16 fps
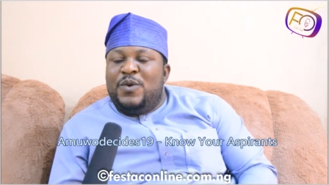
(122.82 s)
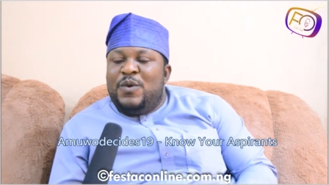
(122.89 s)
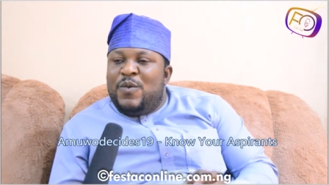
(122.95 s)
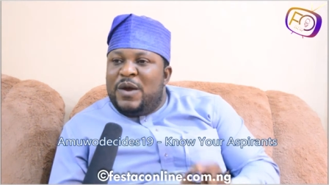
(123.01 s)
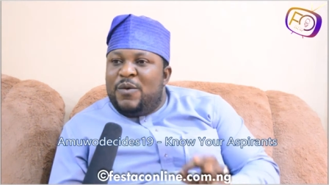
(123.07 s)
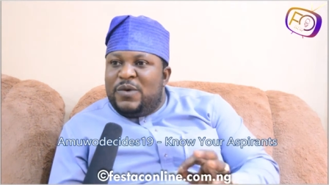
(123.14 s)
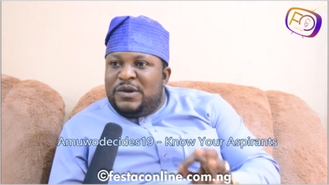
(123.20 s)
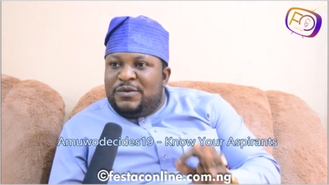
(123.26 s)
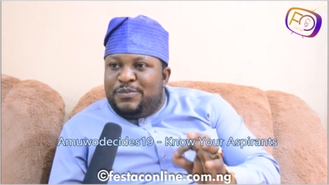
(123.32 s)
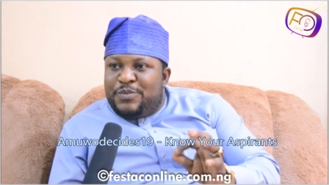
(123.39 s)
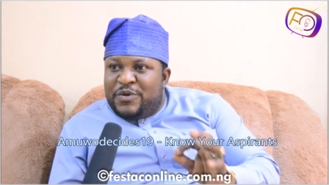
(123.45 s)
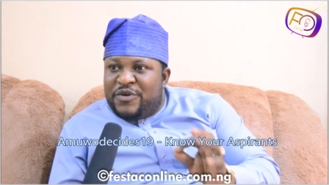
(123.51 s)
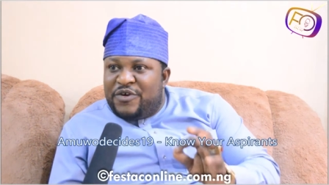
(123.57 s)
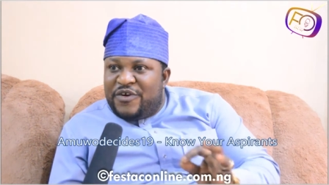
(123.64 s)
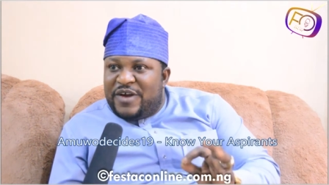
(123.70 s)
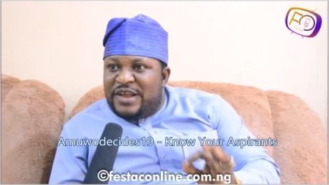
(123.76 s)
were with
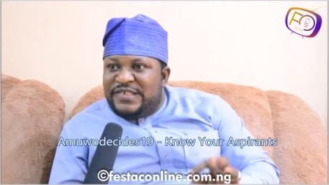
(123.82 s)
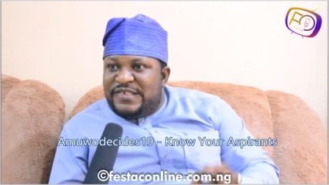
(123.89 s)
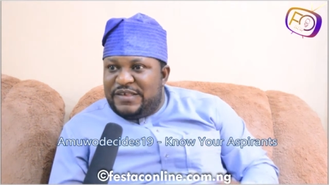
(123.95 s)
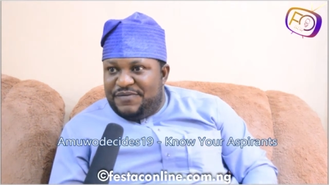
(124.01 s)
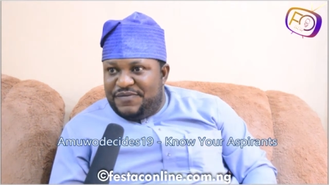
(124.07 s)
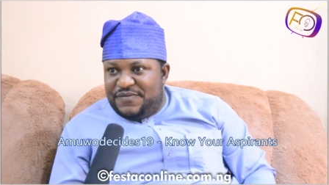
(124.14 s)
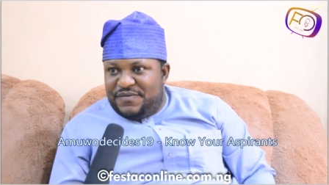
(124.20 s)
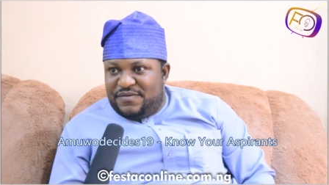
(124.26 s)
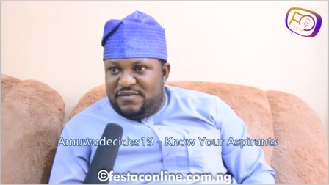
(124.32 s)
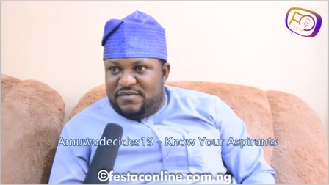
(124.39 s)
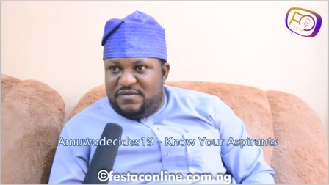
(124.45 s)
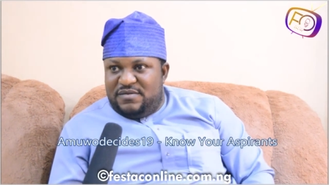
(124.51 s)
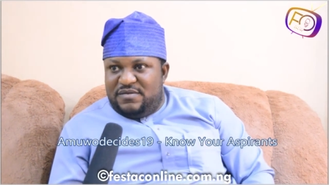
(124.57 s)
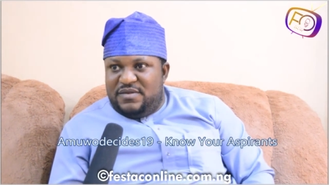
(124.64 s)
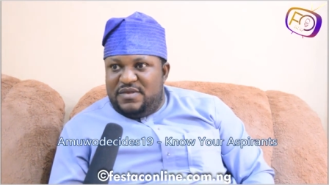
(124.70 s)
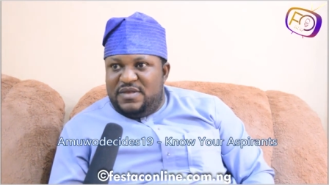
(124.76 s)
progressive.
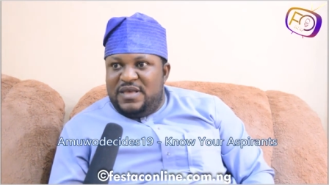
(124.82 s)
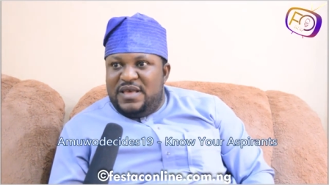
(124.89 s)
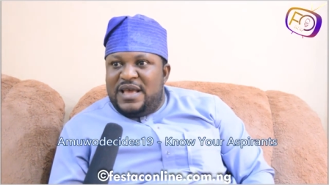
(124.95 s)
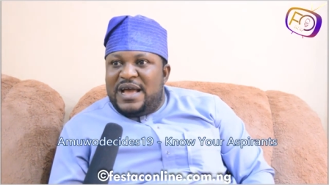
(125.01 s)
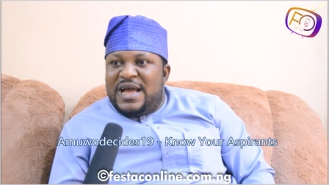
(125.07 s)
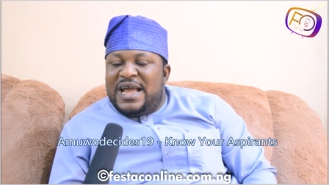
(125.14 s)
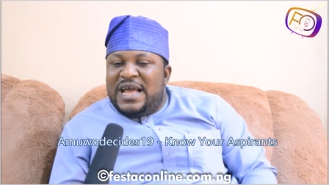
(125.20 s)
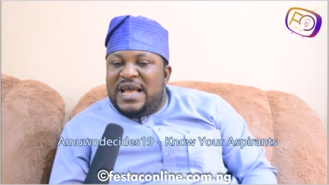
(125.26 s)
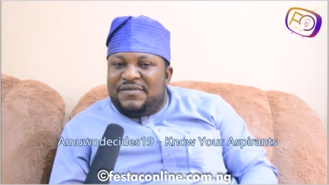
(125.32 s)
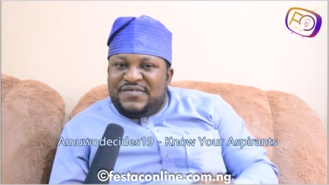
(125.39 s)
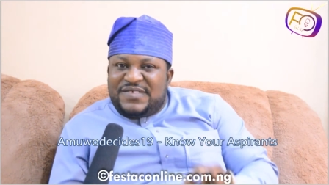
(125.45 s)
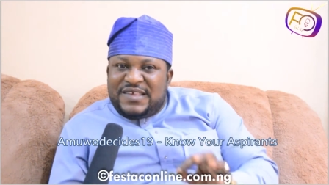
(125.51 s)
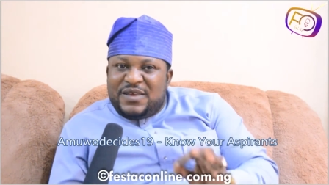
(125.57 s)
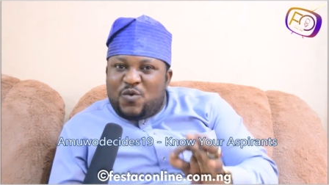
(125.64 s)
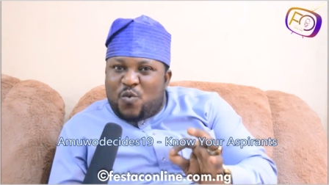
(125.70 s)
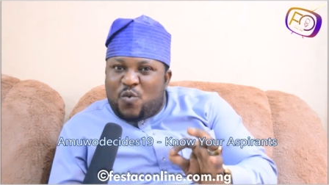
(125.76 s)
I have
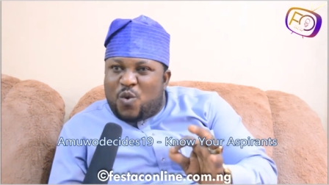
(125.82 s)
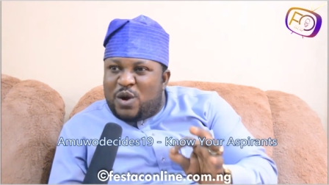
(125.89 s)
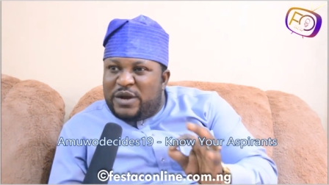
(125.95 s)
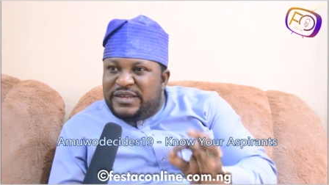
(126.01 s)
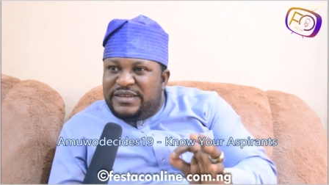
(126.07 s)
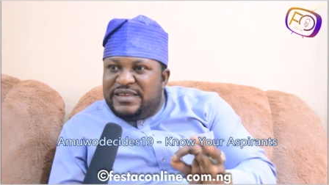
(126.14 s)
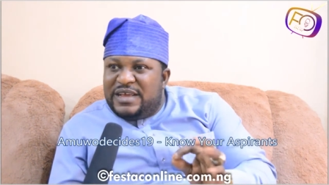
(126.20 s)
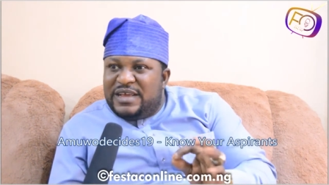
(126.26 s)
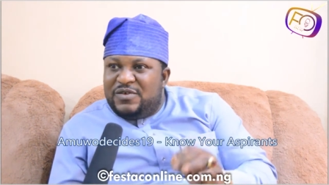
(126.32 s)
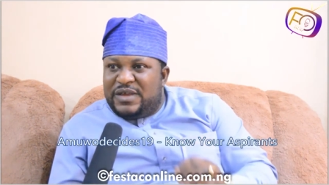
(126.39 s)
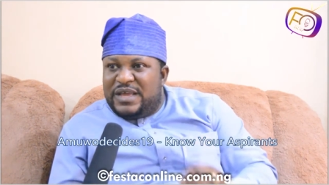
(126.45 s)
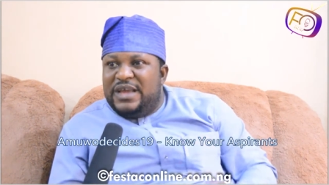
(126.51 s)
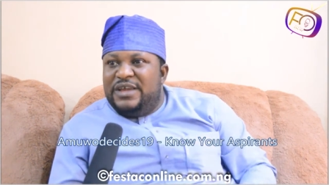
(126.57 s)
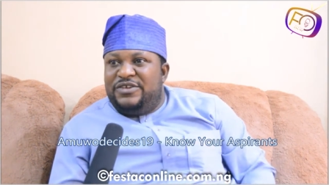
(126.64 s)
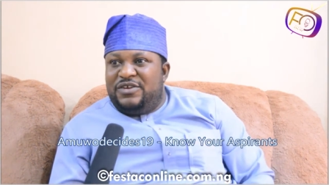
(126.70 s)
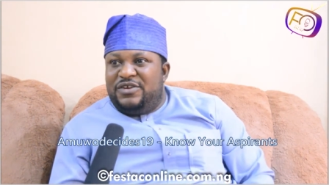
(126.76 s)
seen quality
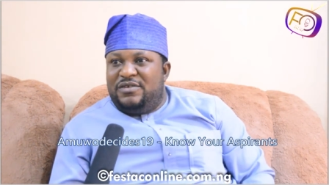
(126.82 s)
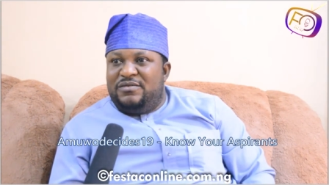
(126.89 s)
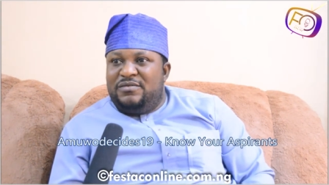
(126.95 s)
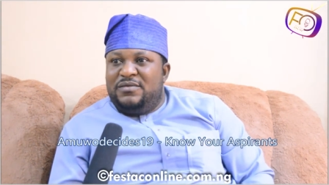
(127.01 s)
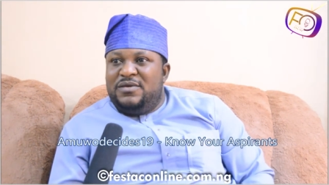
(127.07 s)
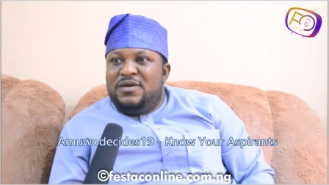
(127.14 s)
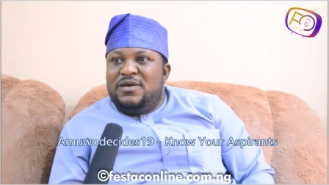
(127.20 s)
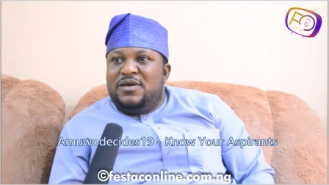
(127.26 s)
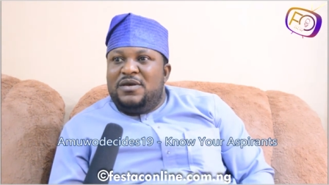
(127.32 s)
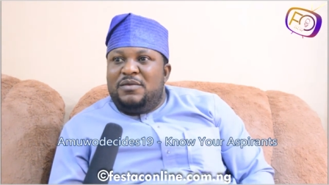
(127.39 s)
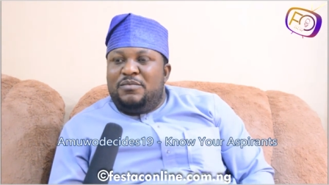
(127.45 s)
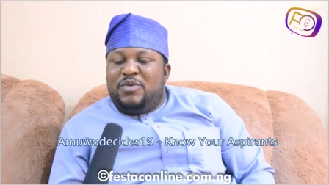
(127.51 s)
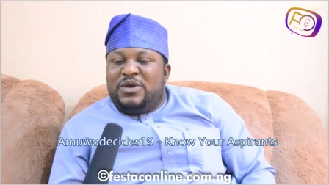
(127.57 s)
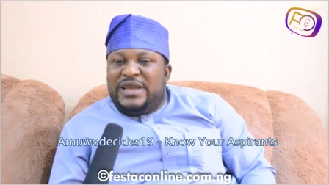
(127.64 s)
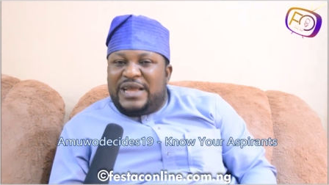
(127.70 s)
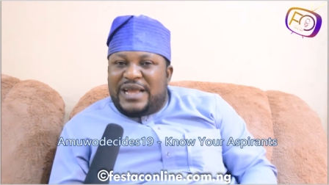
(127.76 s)
education,
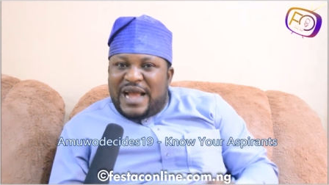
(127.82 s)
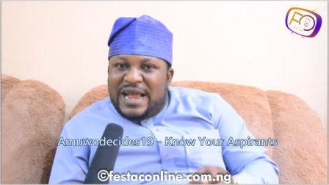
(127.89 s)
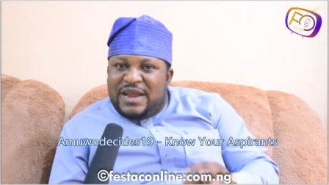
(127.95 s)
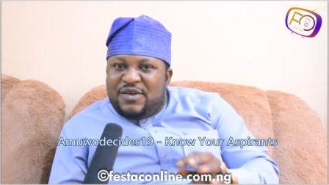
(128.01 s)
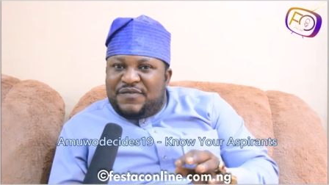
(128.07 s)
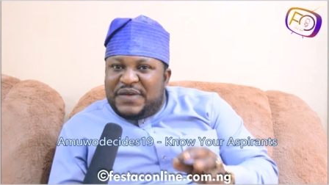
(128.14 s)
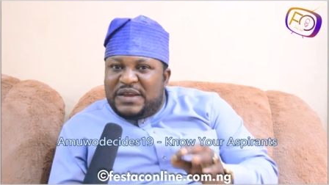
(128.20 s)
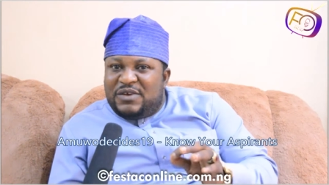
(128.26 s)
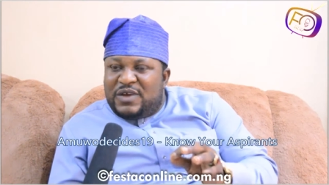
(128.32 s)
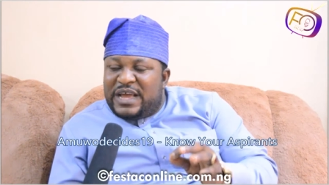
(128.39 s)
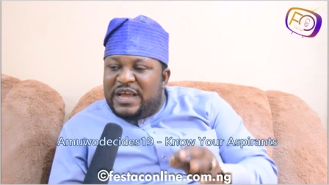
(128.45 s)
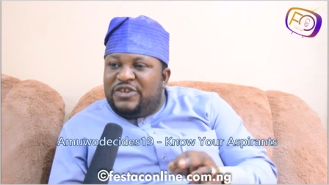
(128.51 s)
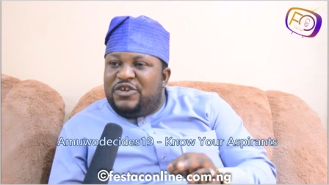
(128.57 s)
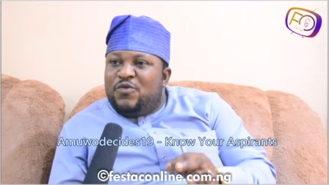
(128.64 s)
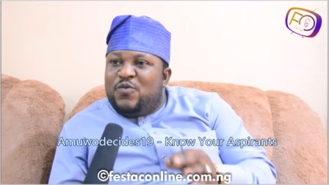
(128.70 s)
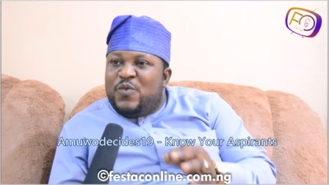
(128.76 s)
but the kind of
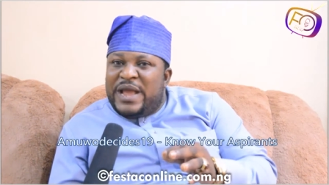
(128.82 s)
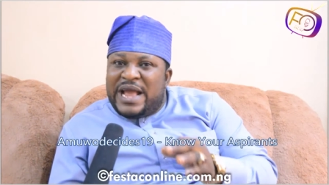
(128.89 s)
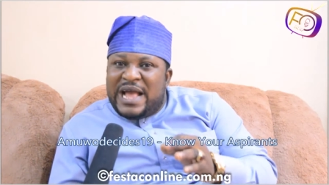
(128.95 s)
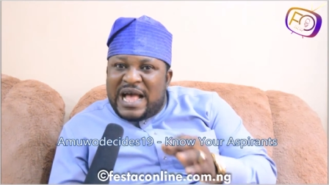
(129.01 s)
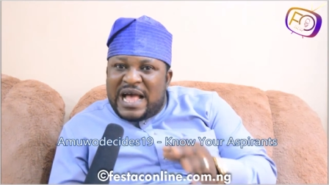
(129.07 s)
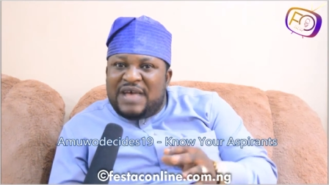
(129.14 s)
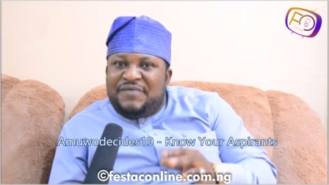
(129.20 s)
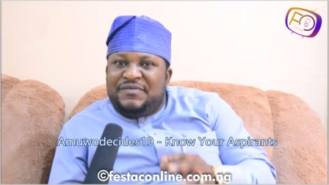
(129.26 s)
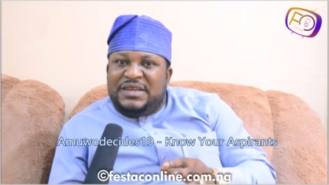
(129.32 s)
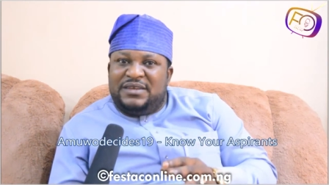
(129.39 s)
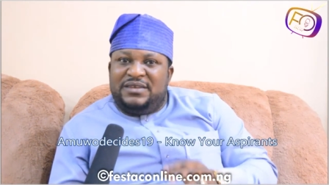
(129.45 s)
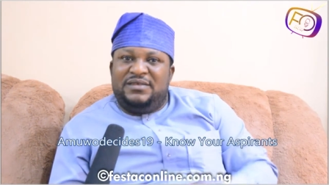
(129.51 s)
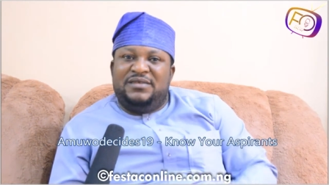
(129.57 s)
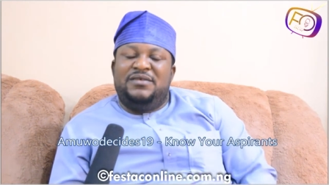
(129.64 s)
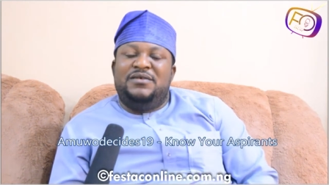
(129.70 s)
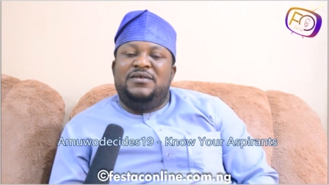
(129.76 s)
education we're having
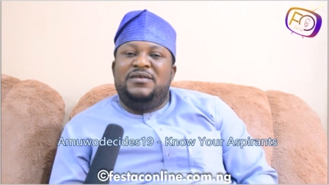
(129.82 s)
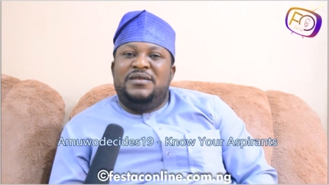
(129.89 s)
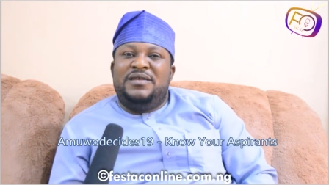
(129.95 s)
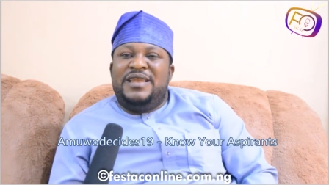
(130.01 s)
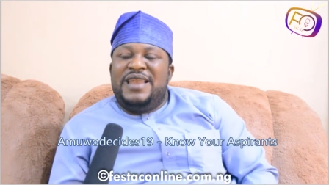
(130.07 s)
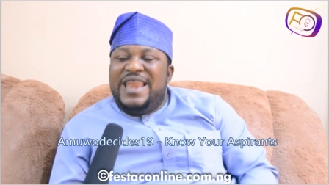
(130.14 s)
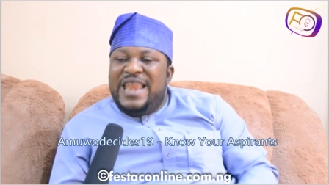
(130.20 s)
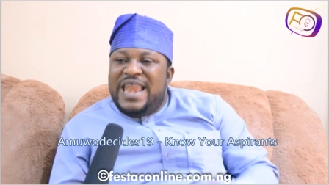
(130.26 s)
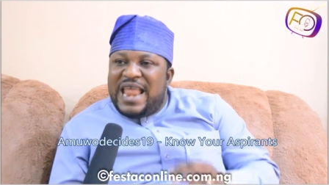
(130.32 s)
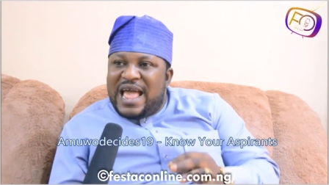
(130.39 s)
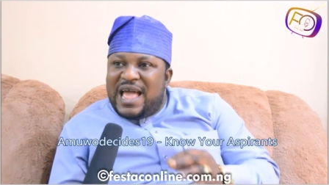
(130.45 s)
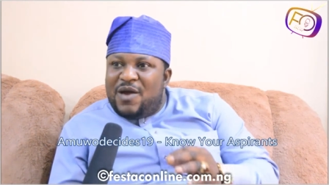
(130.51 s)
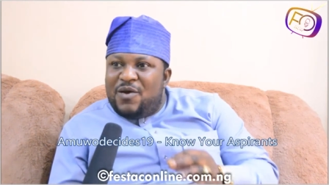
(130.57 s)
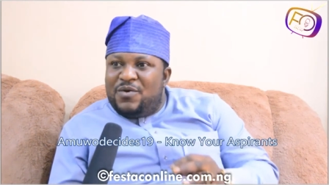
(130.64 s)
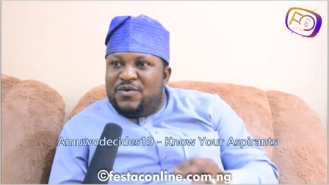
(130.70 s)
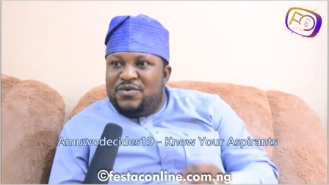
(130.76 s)

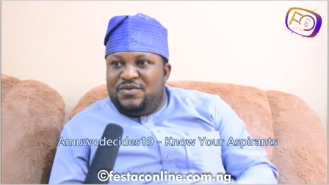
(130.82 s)
now,